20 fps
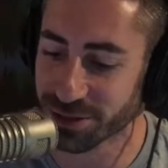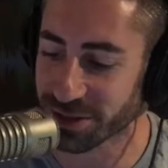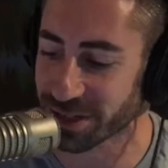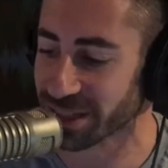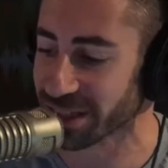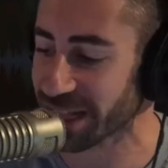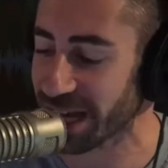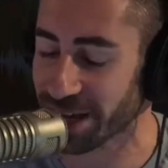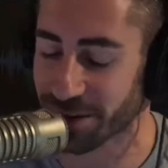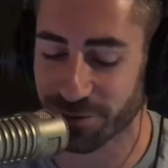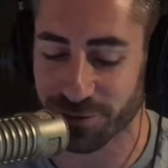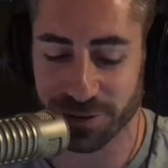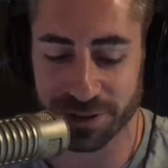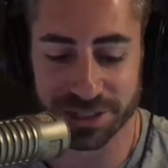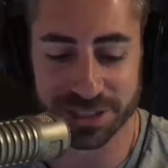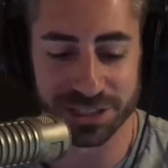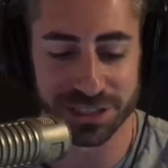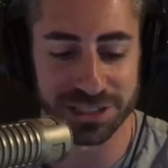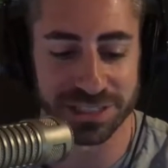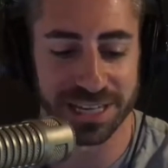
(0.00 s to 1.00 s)
are a lot of
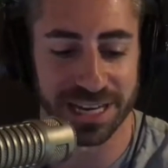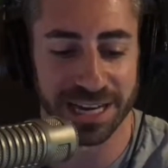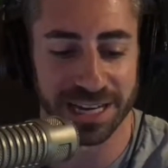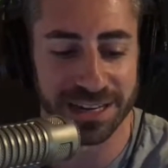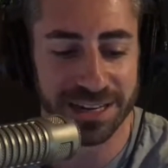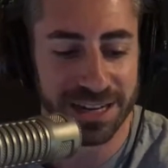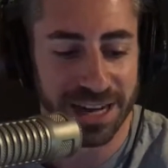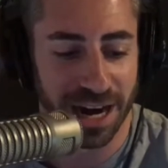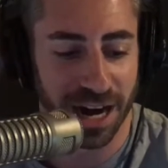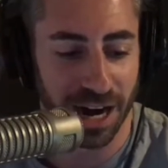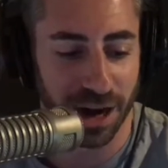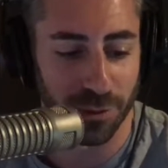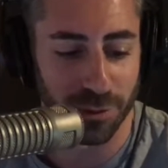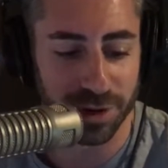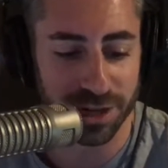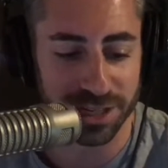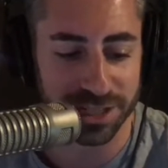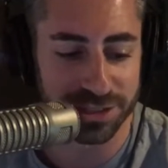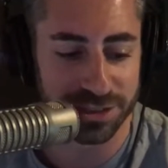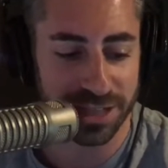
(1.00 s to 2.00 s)
fun, Jeanette. We're
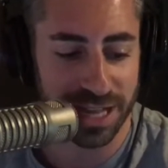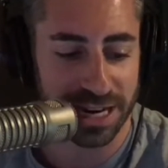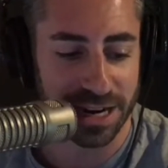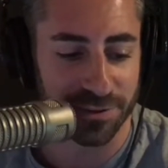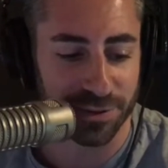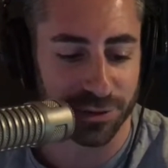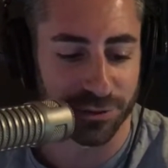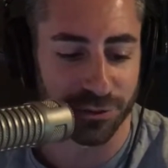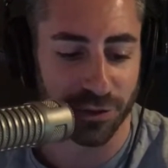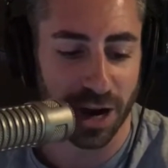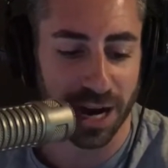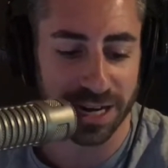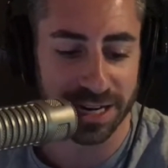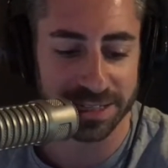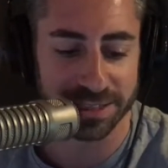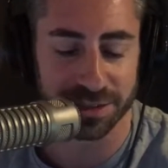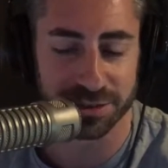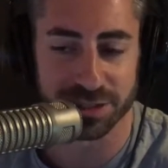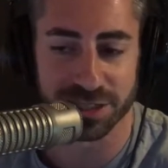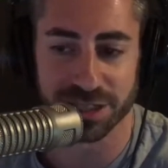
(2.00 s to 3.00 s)
going to do that every Friday,
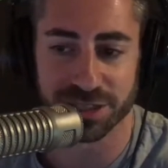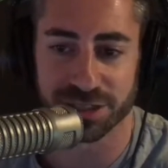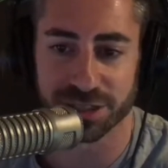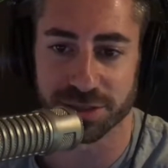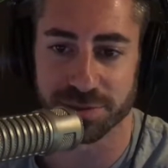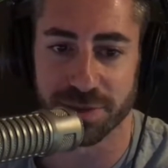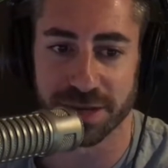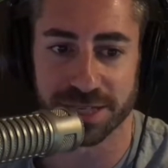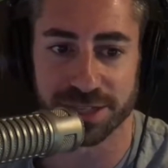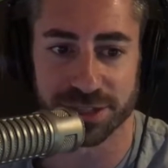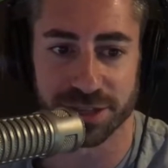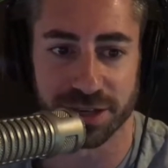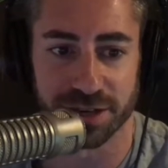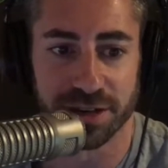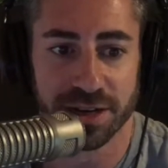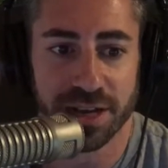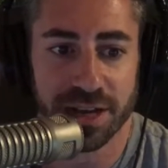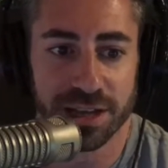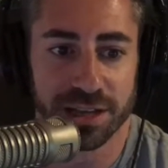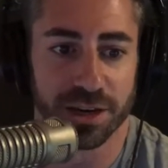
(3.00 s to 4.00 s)
so teachers, make sure
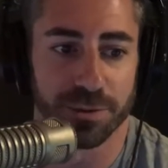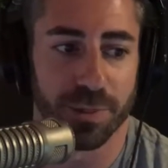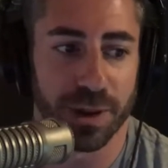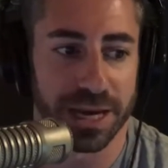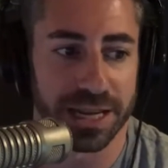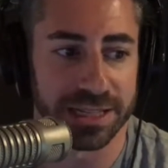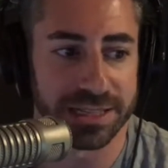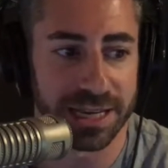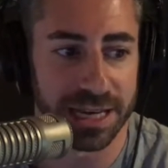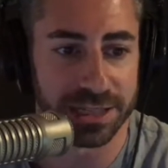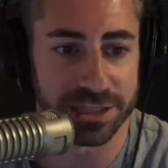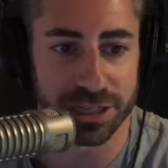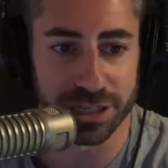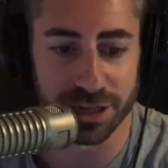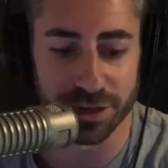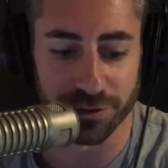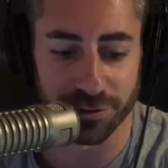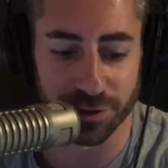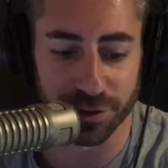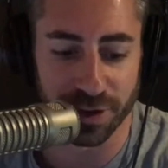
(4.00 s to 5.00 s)
you're paying attention.
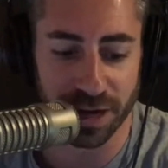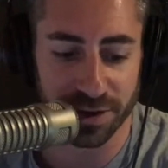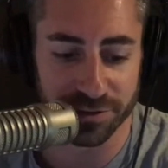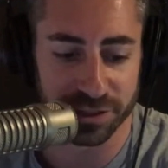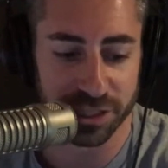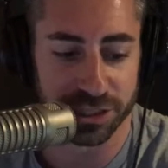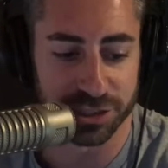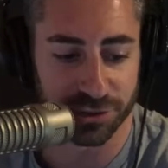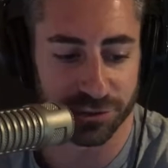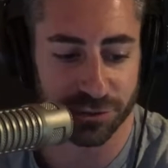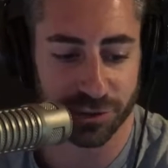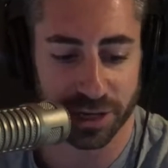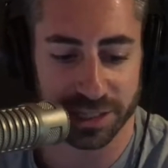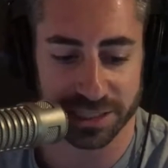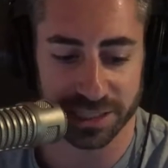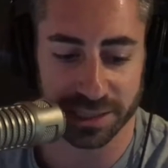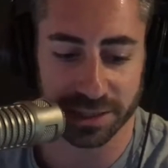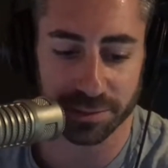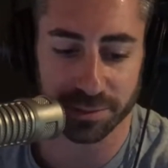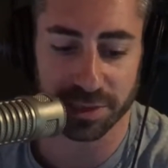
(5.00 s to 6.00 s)
Or if you have teacher friends,
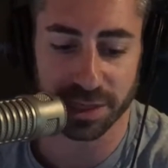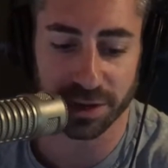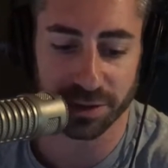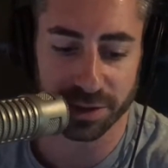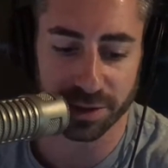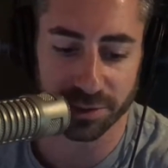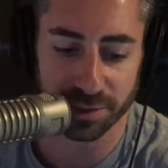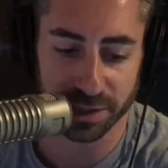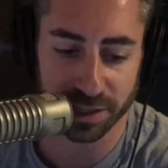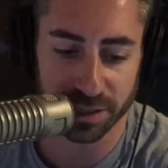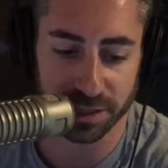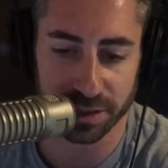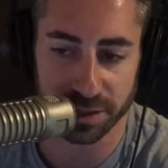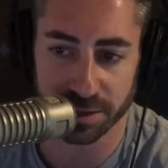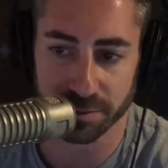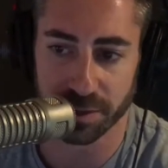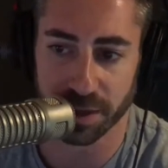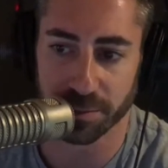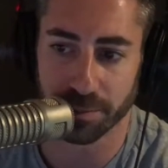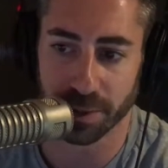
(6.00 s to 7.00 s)
let them know that we're going to hook
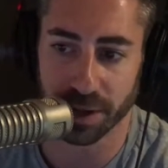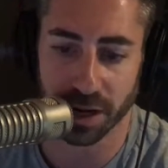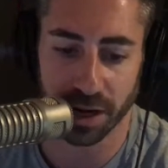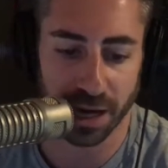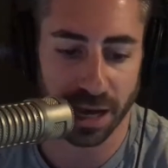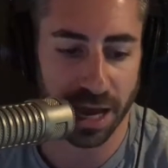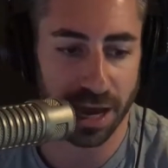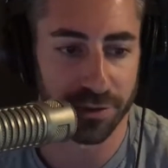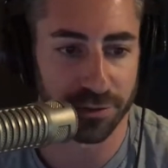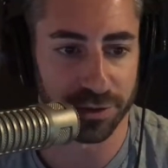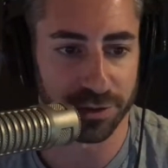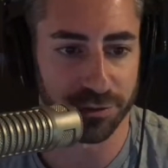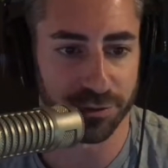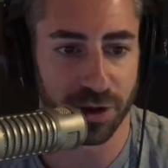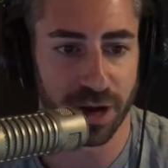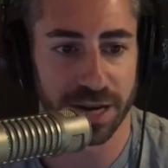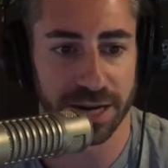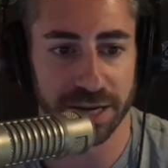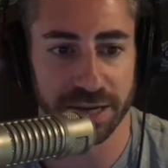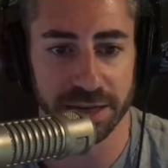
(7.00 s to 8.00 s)
them up every
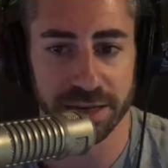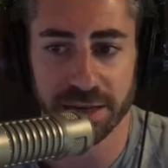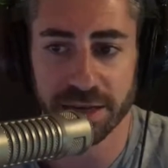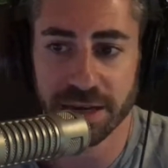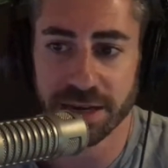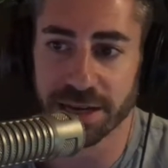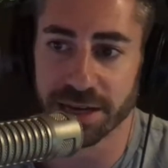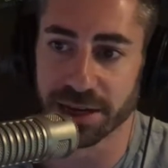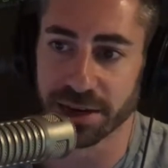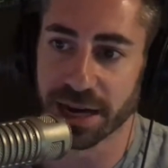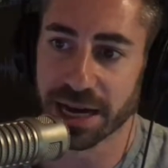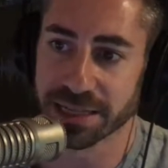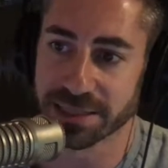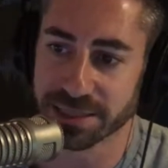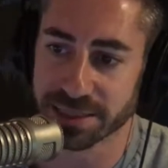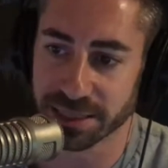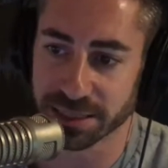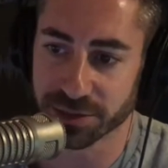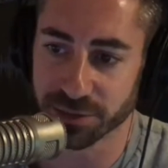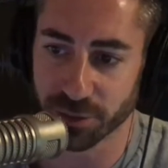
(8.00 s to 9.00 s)
Friday here at
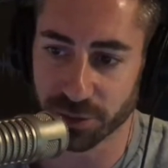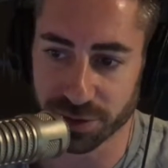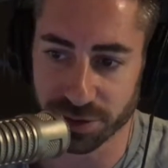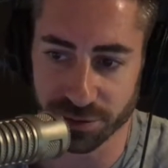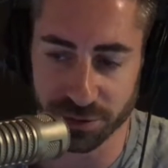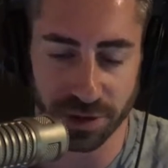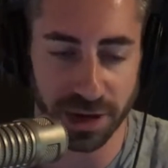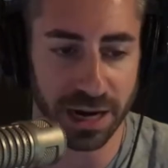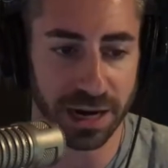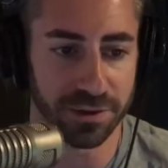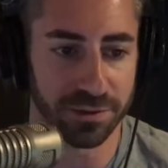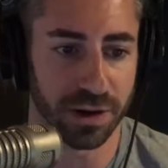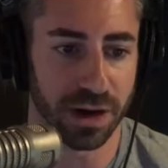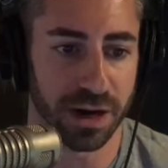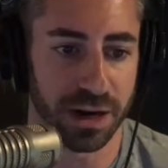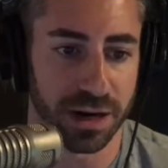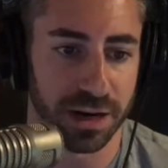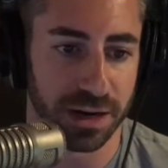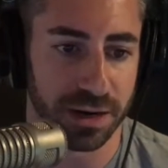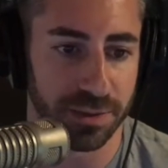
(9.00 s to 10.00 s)

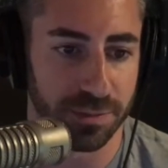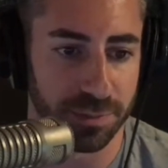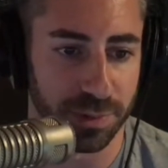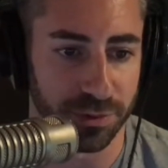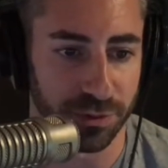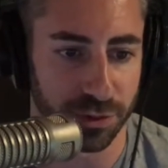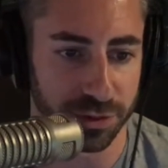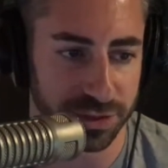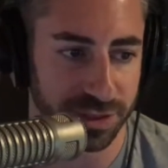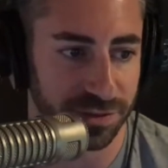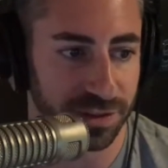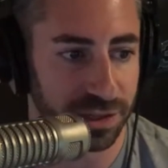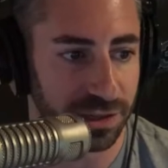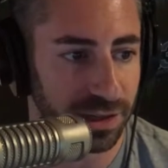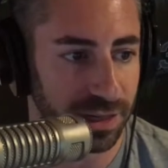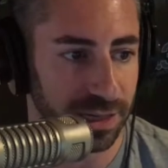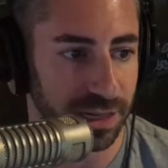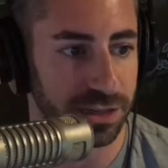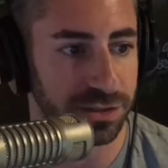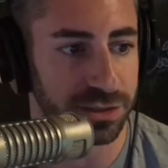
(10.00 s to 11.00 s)
6:45, before 7
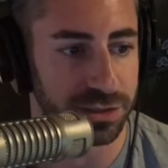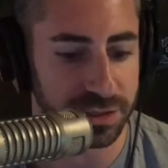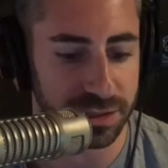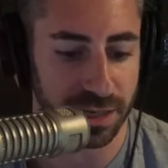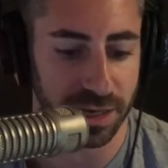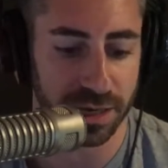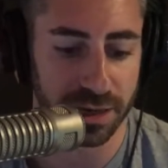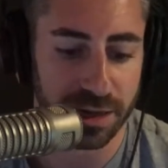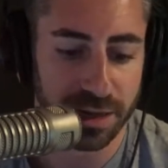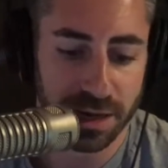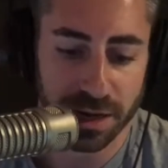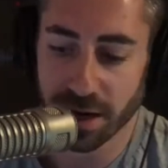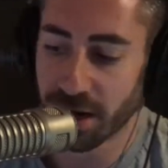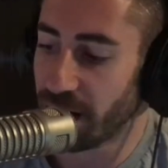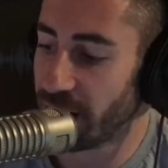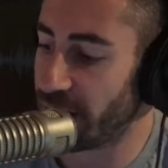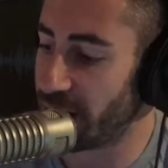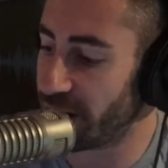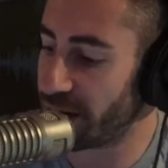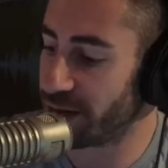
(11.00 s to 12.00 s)
o'clock, I should say.
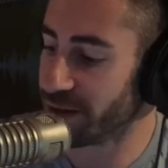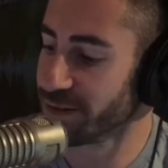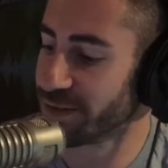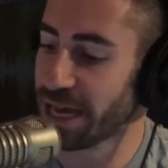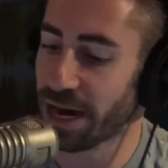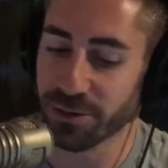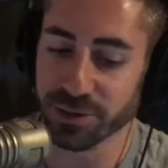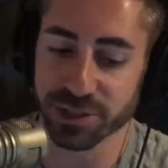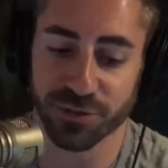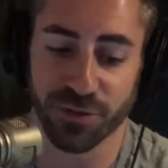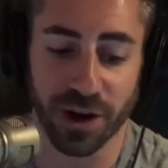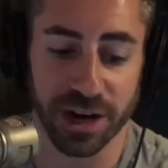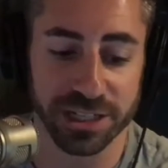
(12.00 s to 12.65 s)
That was fun.